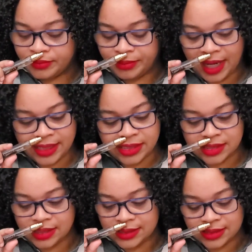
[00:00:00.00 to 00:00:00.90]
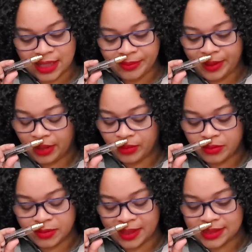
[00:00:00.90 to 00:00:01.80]
but I just, this does not pair
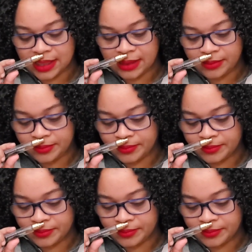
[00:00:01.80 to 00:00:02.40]
well with my skin.